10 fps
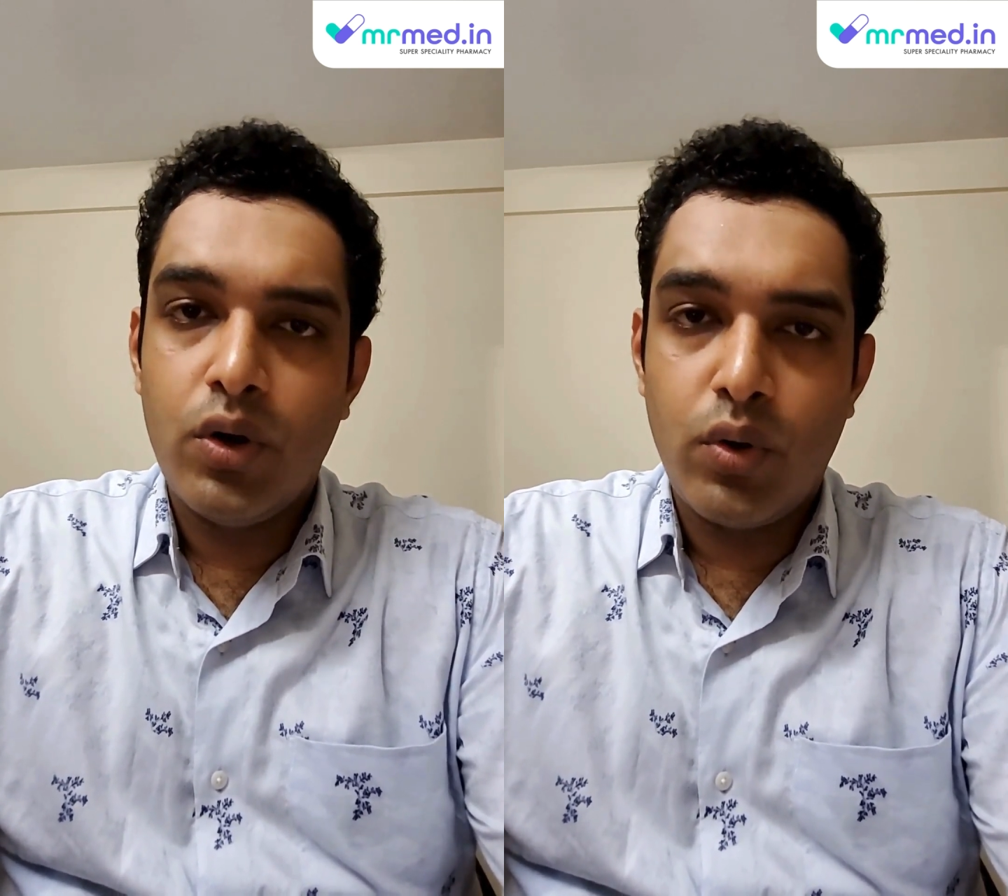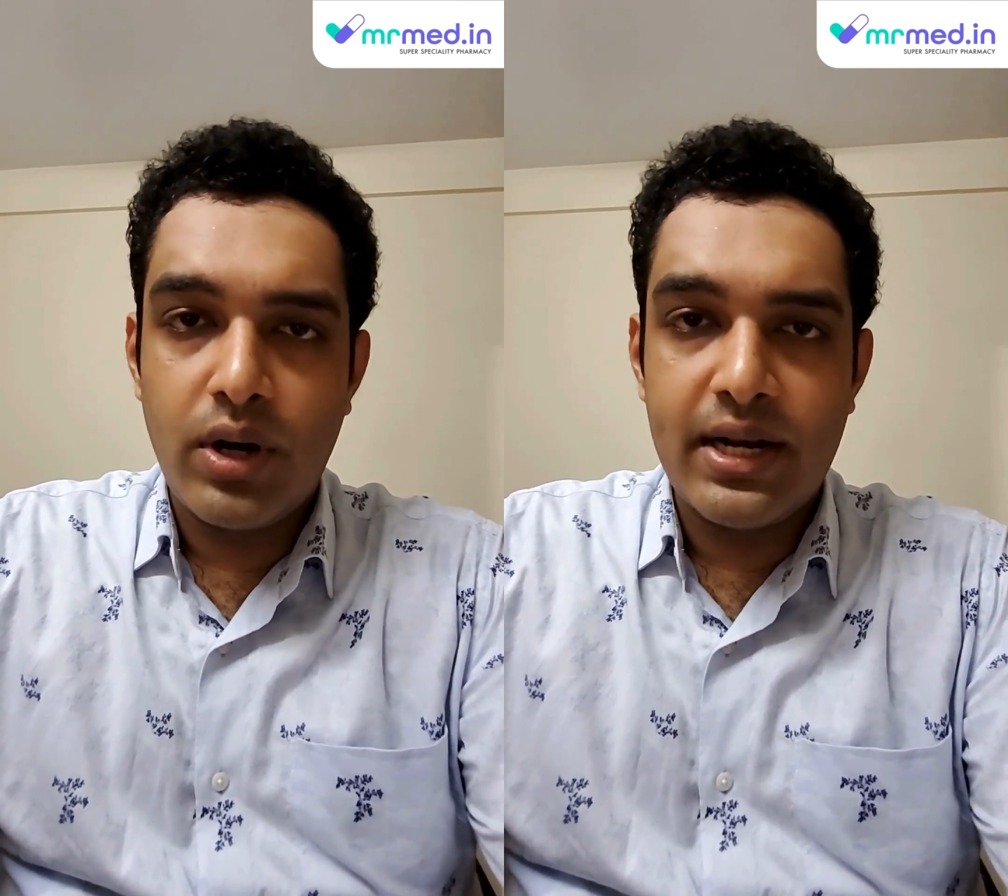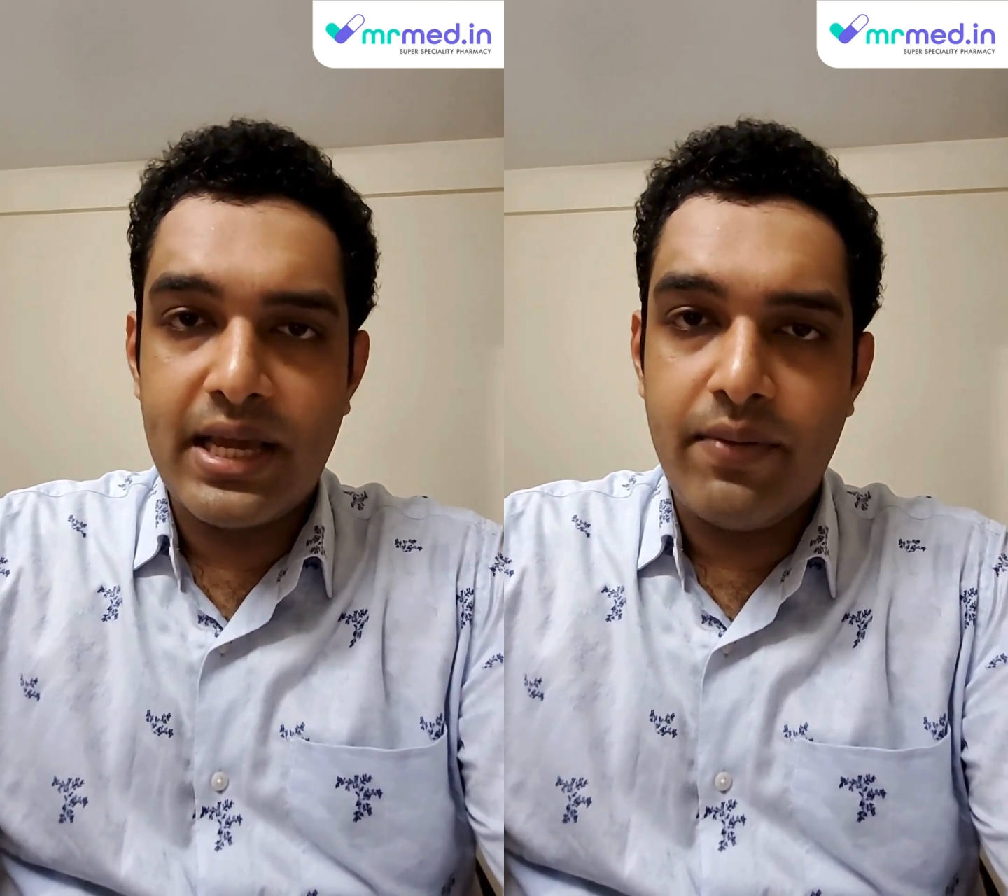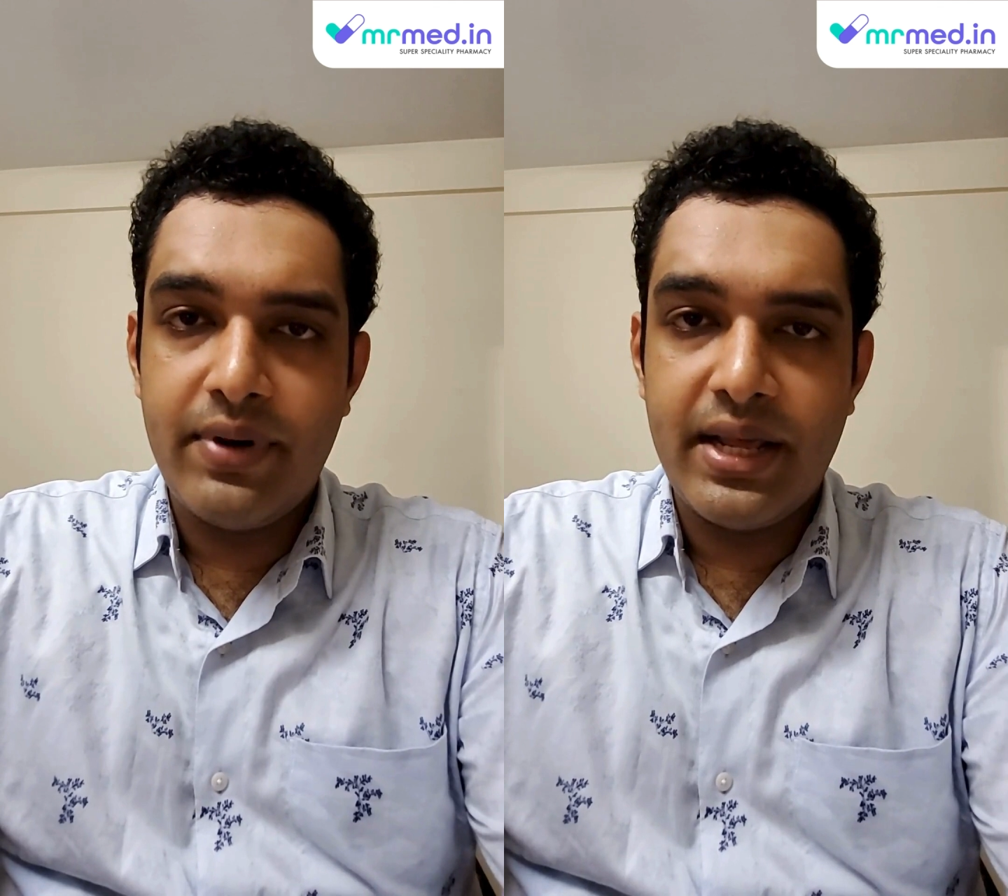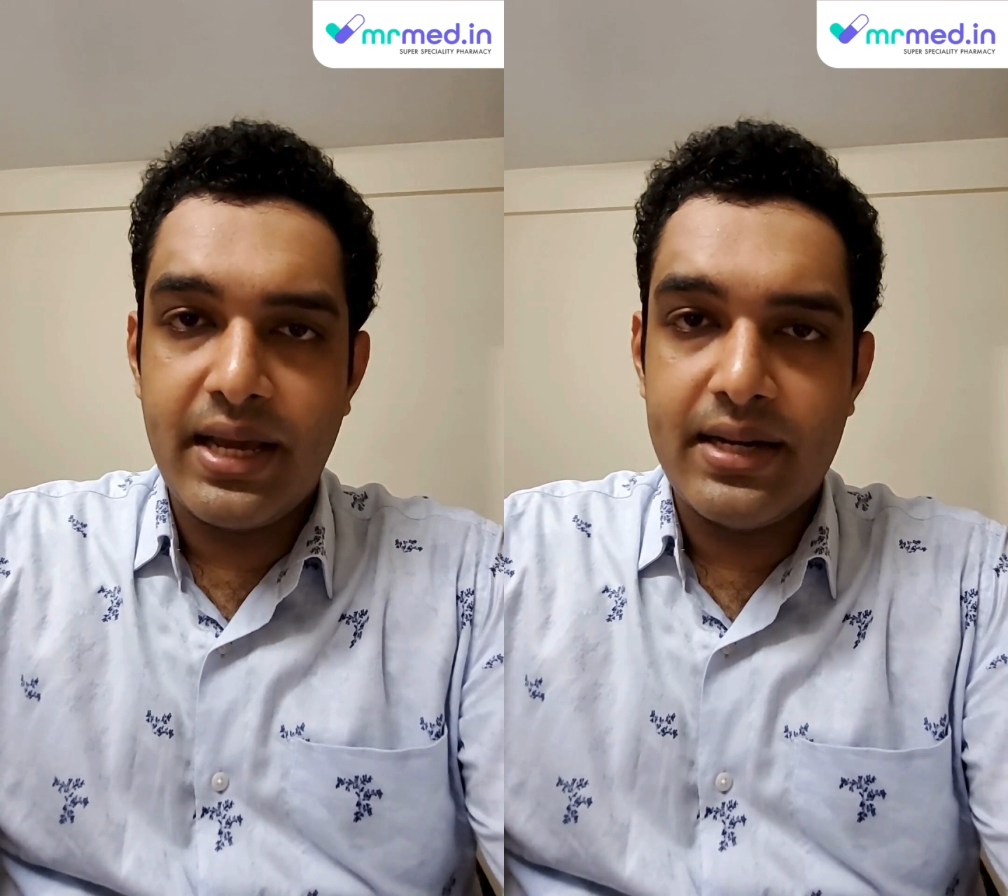oral
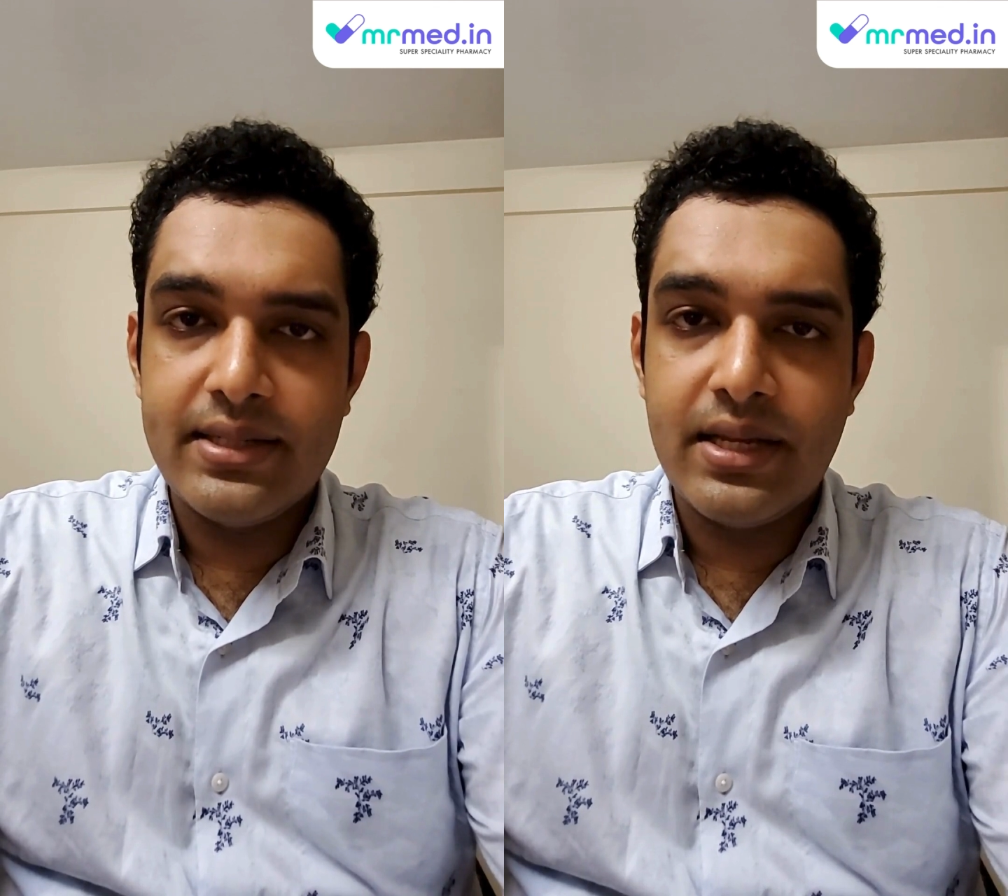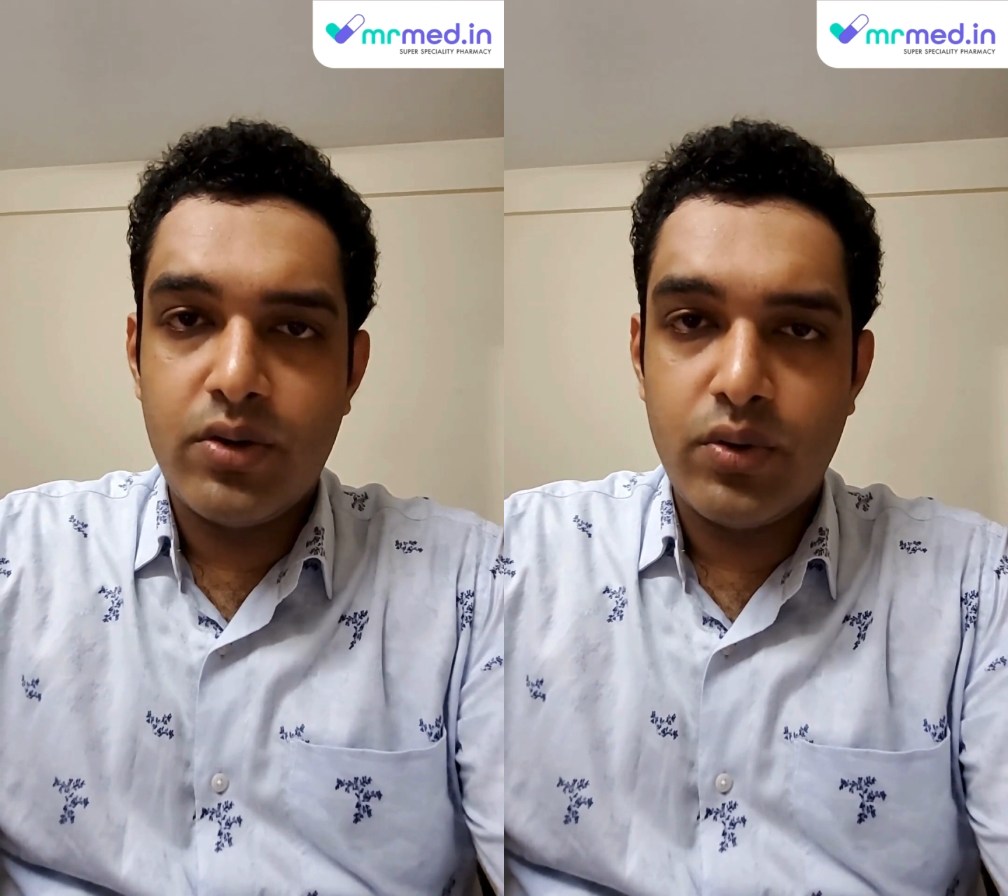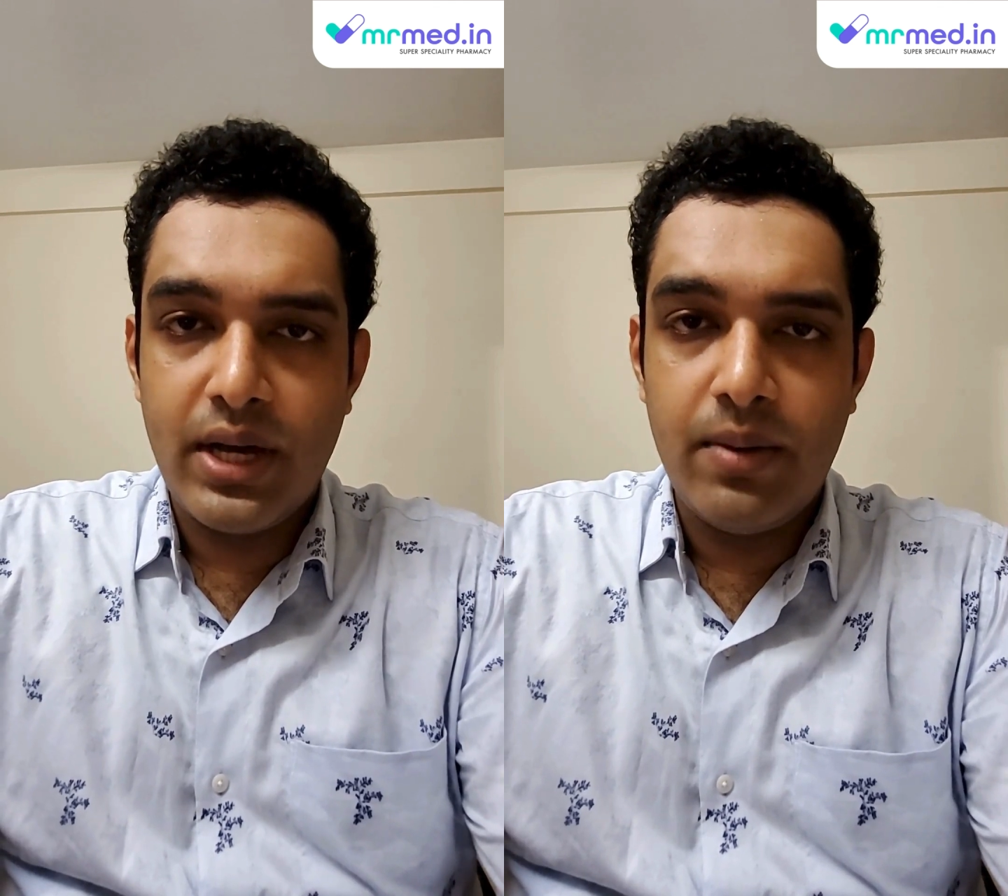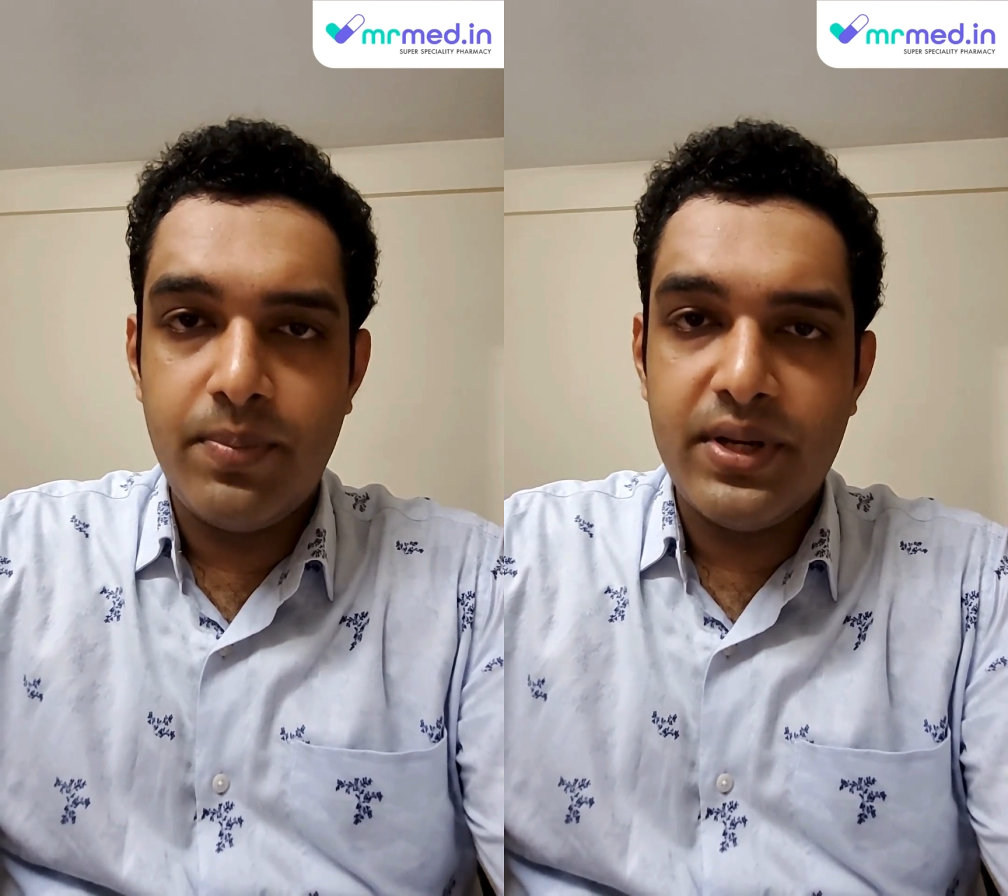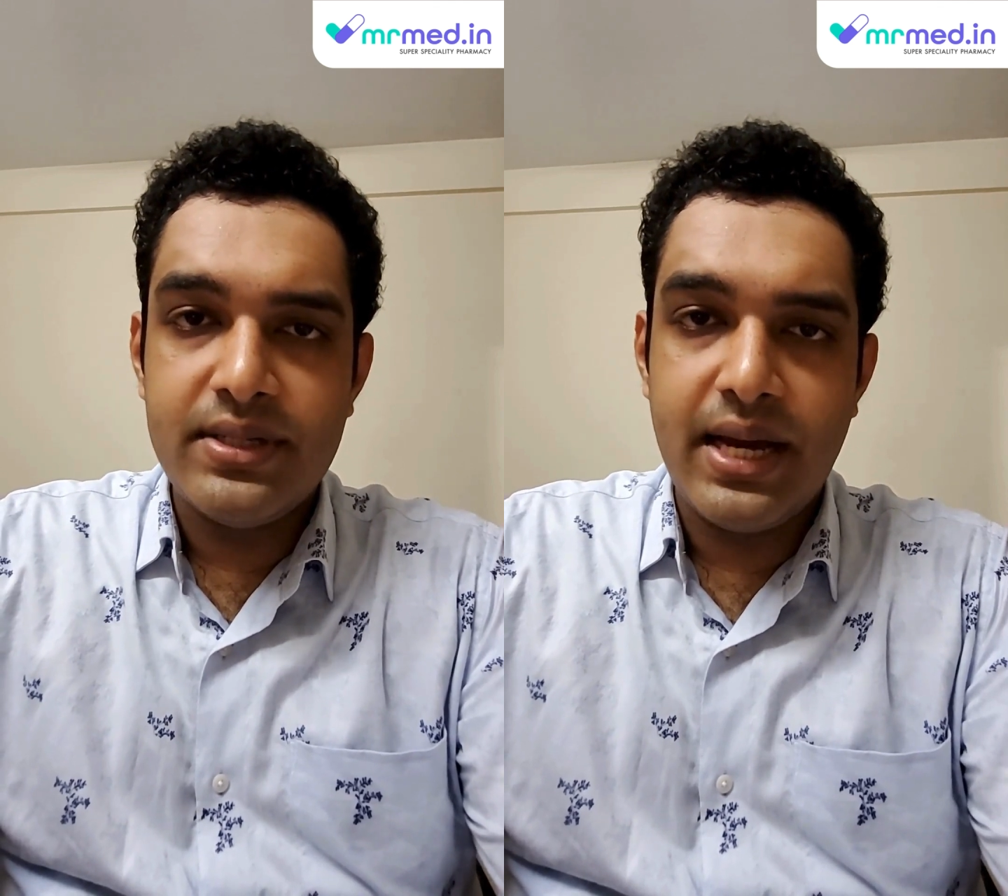cavity cancer to help us